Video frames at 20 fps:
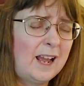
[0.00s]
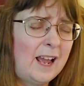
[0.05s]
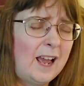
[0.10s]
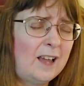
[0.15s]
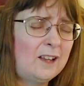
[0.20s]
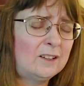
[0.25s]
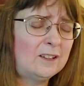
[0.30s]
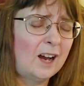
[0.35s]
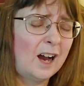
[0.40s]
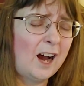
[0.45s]

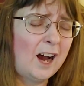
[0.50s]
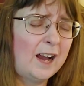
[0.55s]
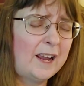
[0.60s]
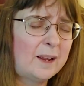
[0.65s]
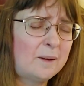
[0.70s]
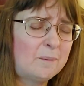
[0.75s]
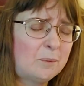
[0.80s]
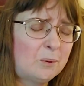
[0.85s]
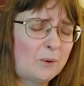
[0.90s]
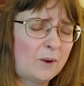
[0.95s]
and I
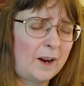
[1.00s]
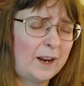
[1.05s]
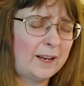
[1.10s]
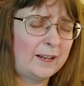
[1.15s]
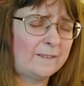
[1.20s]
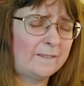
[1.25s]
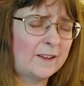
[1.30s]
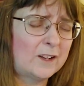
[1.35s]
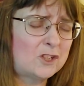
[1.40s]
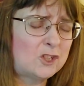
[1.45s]
am
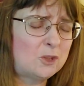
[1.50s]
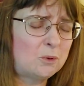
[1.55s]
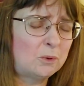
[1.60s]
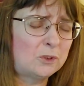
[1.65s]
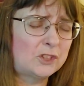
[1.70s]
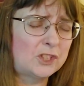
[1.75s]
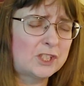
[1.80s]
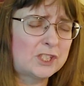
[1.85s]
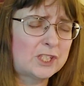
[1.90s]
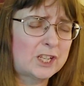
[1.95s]
praying that you will
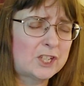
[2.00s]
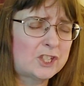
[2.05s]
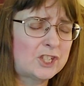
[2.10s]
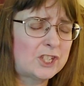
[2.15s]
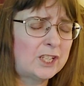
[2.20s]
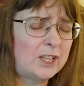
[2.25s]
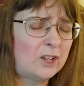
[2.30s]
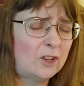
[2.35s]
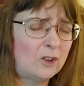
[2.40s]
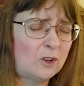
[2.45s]
just touch
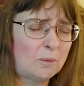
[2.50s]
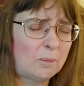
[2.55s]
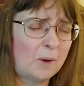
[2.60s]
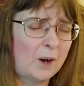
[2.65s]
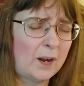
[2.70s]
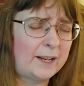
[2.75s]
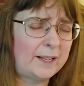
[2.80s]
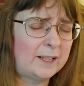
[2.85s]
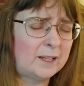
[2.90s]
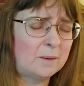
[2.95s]
and heal her
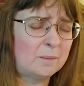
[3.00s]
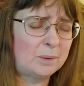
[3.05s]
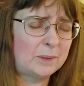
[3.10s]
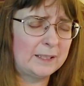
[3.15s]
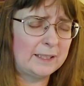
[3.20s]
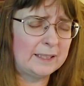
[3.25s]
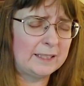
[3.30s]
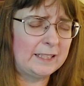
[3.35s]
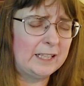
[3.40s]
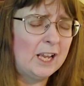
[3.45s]
body
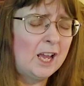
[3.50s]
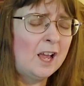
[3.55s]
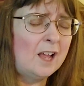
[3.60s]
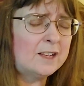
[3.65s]
completely.